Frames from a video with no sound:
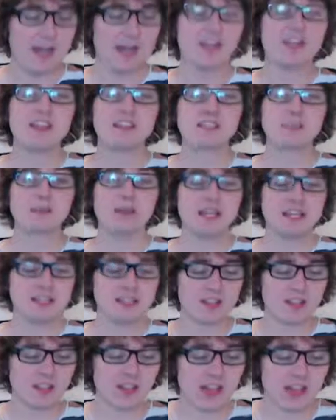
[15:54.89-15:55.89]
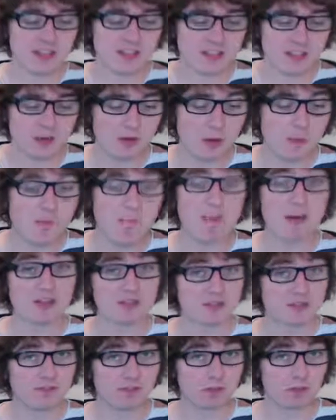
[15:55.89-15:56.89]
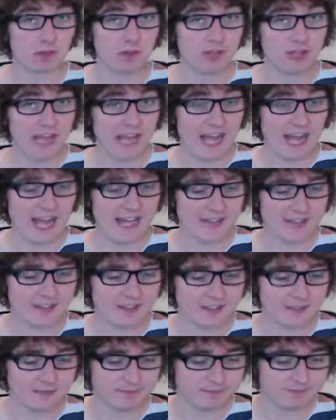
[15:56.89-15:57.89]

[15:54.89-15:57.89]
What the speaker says: This means that the next note must fall on the and.